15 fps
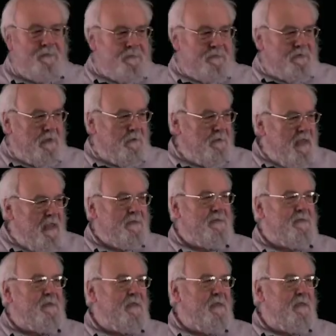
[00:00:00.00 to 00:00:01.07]
So that's
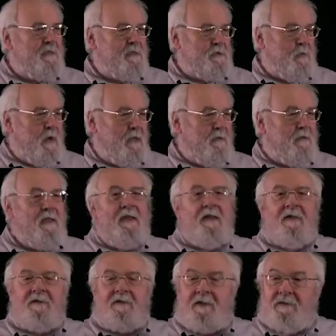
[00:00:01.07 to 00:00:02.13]
silly as well.
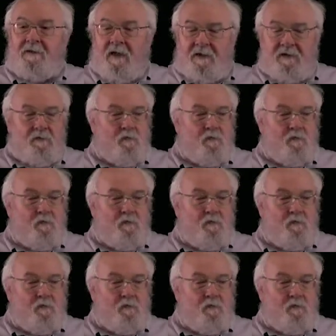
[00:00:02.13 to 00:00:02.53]
This doesn't